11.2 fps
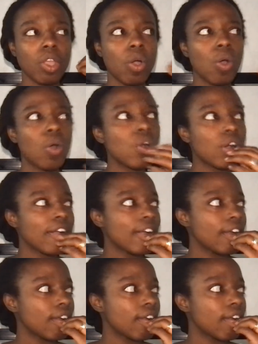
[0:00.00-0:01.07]

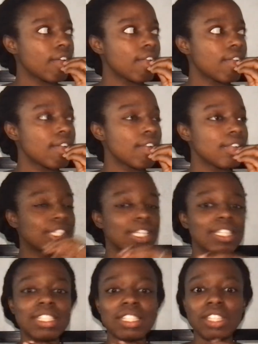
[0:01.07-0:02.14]
or
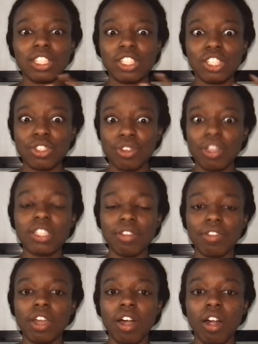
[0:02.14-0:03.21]
just the stress of
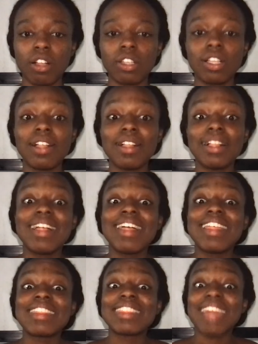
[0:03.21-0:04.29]
it all,
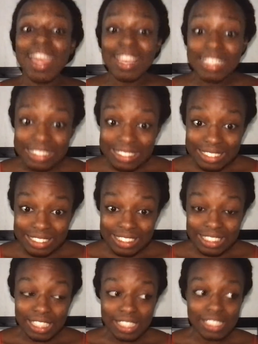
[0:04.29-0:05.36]
then,
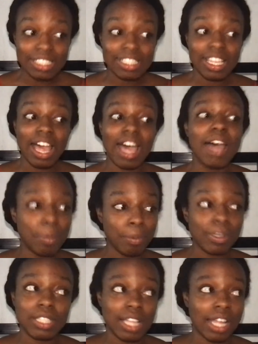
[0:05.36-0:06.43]
because I'm a
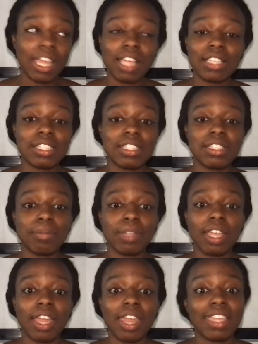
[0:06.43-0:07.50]
person, I can't see something
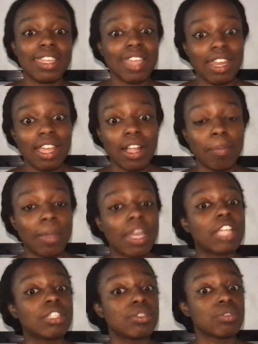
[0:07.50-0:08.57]
and I can't help, and I
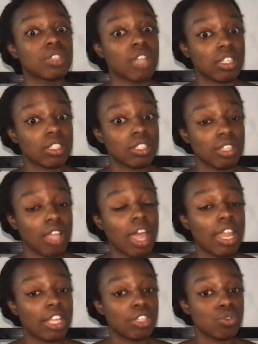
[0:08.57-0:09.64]
choose not, and
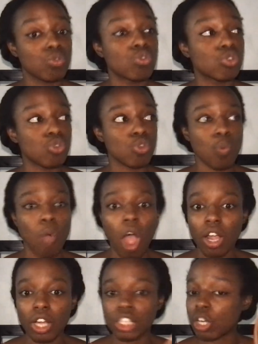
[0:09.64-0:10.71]
I choose to walk
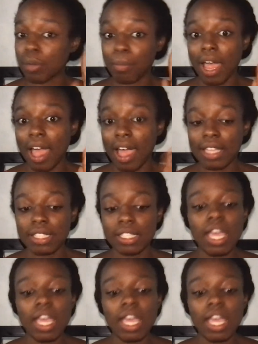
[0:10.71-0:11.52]
or turn my eyes.